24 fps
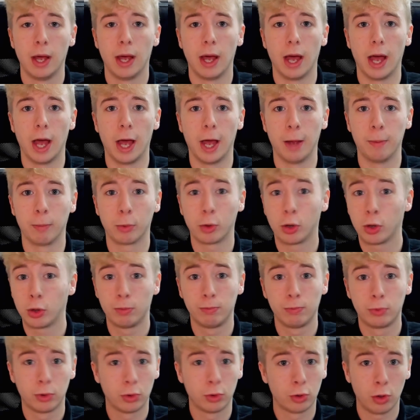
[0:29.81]

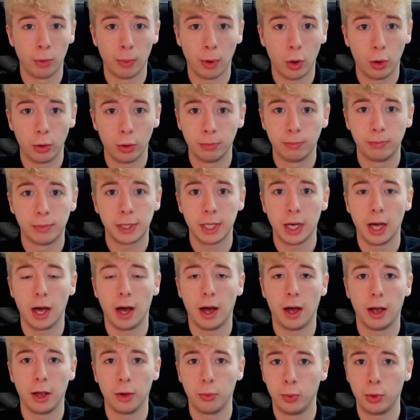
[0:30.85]
Come along, say
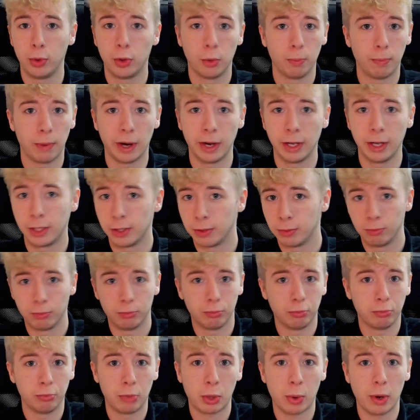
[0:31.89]
hi, we don't bite,
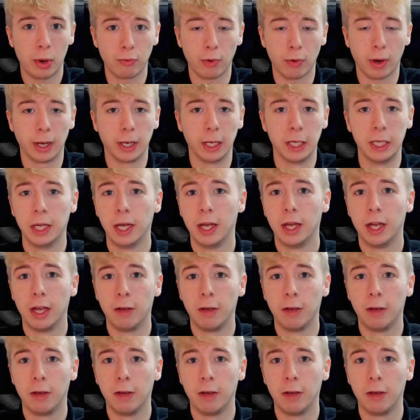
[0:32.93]
we're quite friendly.